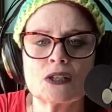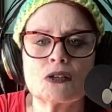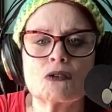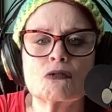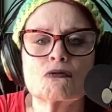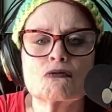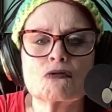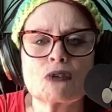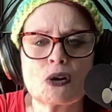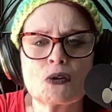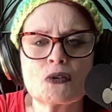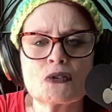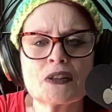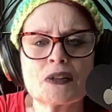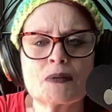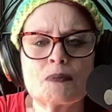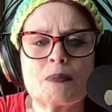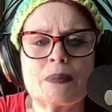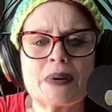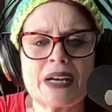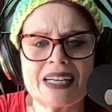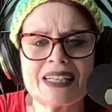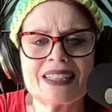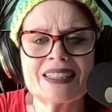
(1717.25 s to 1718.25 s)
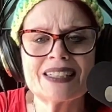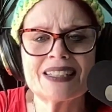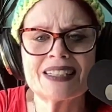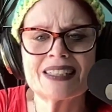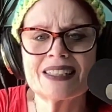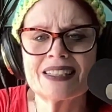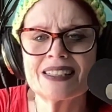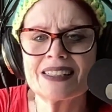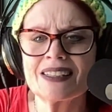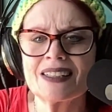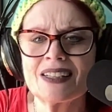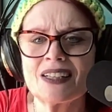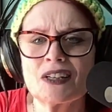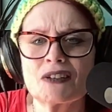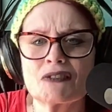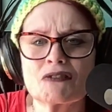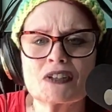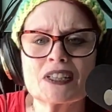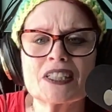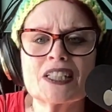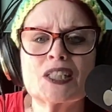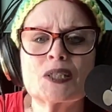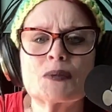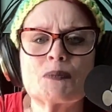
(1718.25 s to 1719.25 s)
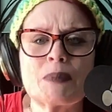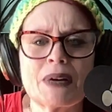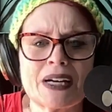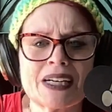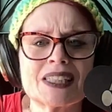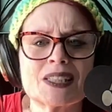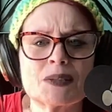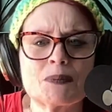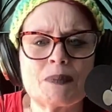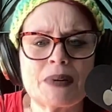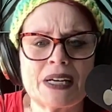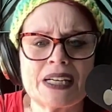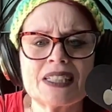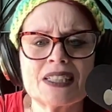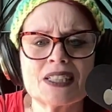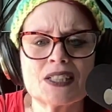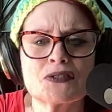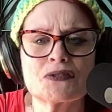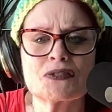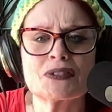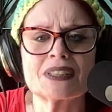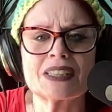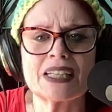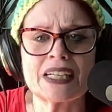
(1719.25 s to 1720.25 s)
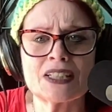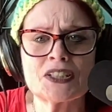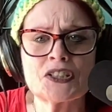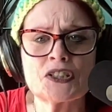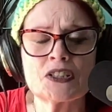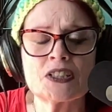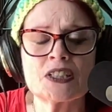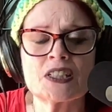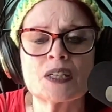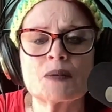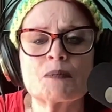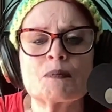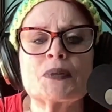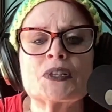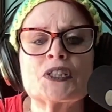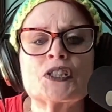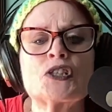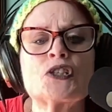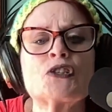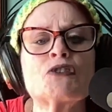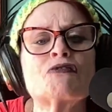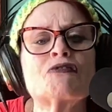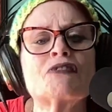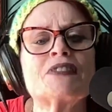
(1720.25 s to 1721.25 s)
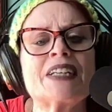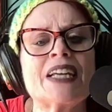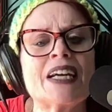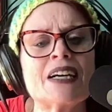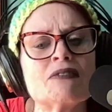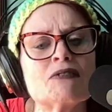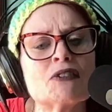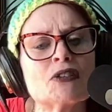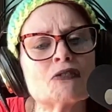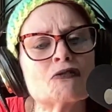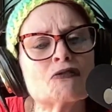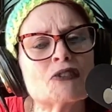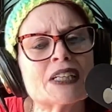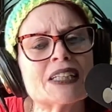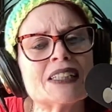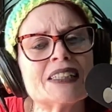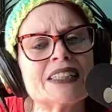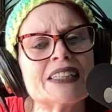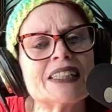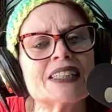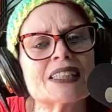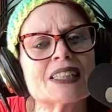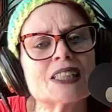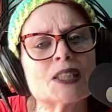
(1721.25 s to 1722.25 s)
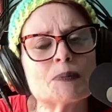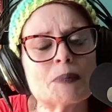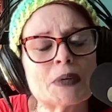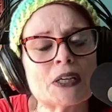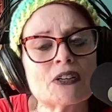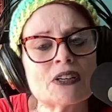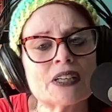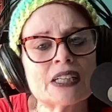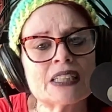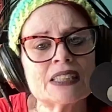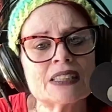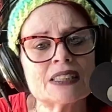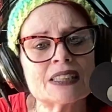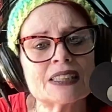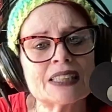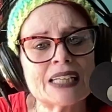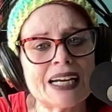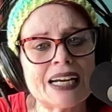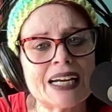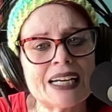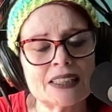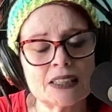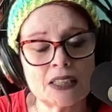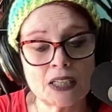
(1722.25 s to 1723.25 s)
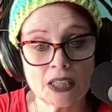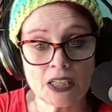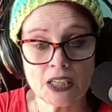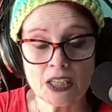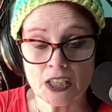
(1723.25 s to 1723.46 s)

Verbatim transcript: growth-based, respect-based relationship, but you've never really experienced that,